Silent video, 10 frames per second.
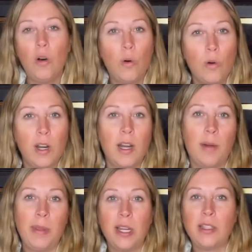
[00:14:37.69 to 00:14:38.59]
Or
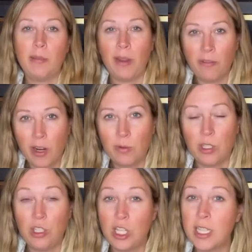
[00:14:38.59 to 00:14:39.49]
apparently my friend
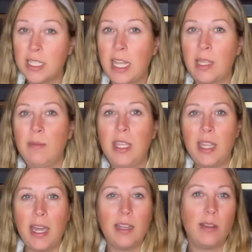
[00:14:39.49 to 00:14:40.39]
was just telling me
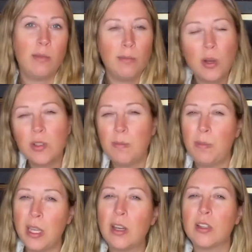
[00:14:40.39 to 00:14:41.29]
that Most
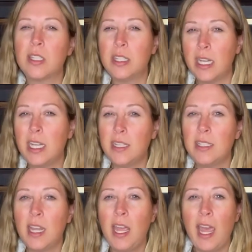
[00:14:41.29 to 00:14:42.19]
bigger cities